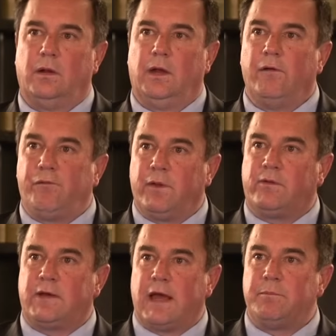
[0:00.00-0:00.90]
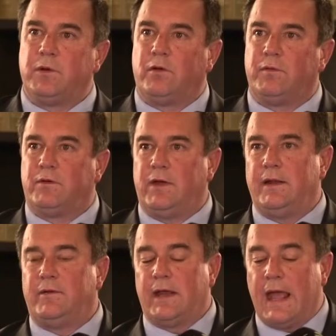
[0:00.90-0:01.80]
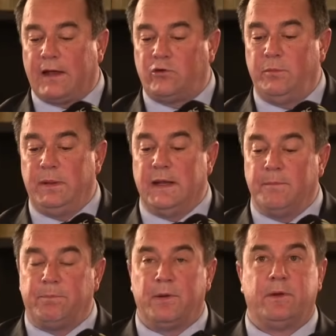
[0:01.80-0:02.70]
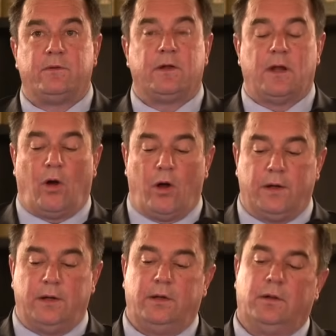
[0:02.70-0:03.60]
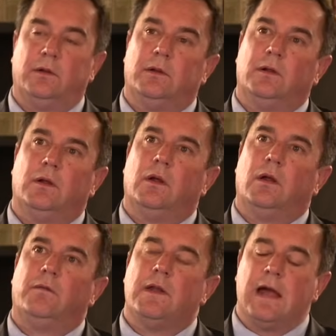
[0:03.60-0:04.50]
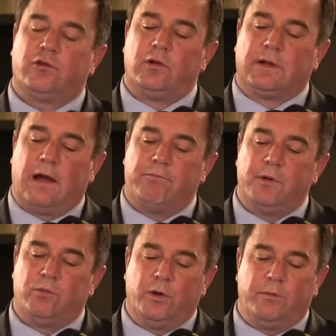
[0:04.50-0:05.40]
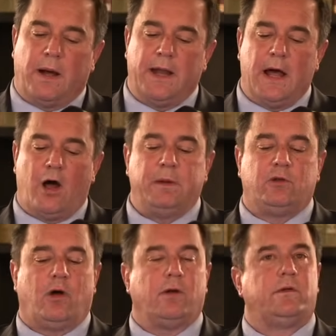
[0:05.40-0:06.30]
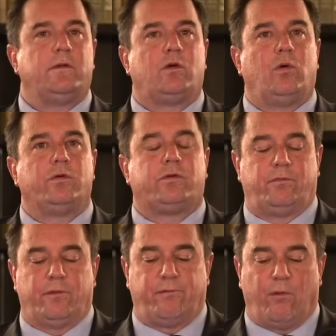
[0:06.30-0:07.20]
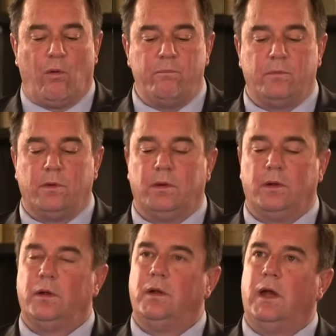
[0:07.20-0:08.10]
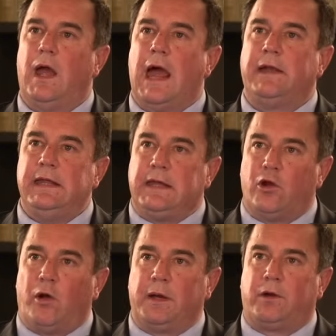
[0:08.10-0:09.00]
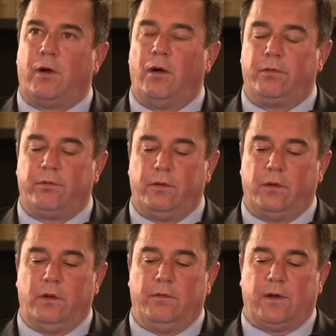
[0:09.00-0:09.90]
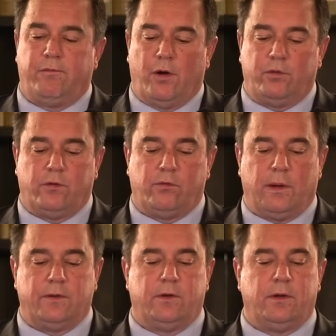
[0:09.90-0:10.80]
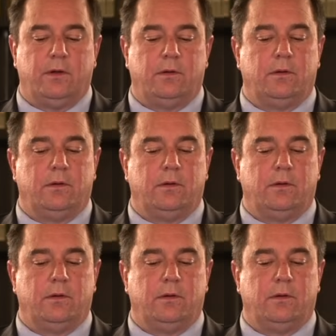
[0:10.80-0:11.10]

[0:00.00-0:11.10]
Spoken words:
If this statement of intent had actually been implemented and honored, the national government would by now be charting the course of reform and economic growth that voters wanted.